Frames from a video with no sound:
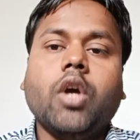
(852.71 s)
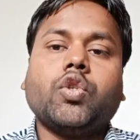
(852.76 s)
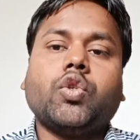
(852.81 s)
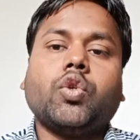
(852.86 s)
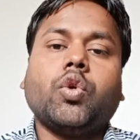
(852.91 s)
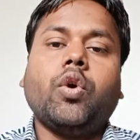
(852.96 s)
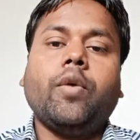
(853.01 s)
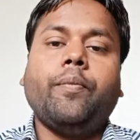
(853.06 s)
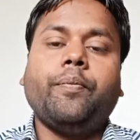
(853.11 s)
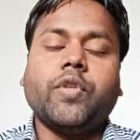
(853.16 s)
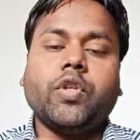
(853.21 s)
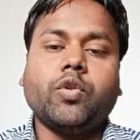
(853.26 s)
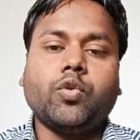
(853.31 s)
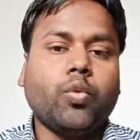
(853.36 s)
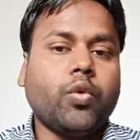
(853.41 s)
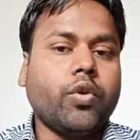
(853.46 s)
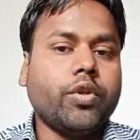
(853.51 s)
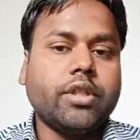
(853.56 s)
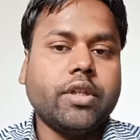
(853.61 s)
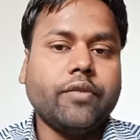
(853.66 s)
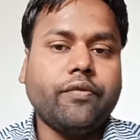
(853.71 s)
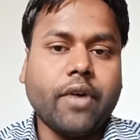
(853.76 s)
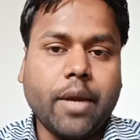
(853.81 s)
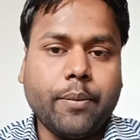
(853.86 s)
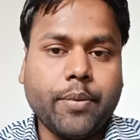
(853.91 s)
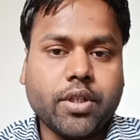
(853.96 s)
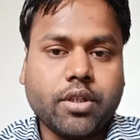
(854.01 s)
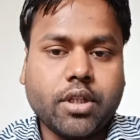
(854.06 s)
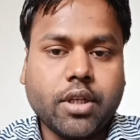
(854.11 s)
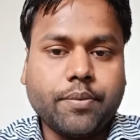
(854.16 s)
So this was the
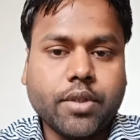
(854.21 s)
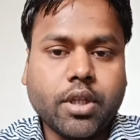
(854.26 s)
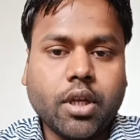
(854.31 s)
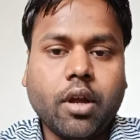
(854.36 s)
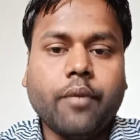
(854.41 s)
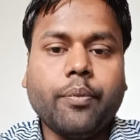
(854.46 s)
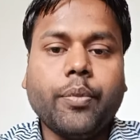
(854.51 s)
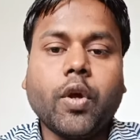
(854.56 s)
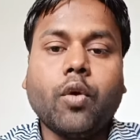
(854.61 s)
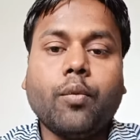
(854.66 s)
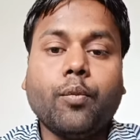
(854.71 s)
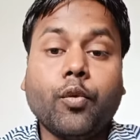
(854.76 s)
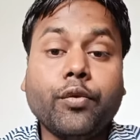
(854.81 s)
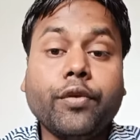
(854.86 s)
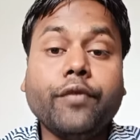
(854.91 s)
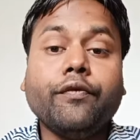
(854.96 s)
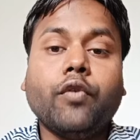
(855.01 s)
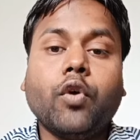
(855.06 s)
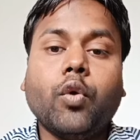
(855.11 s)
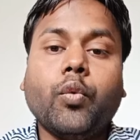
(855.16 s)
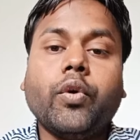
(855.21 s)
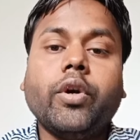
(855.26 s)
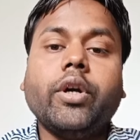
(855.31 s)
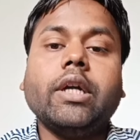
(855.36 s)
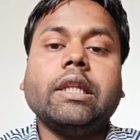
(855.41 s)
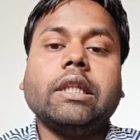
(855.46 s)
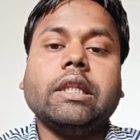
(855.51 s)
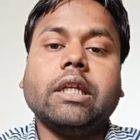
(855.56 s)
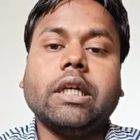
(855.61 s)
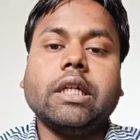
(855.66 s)
5 steps. Now moving forward,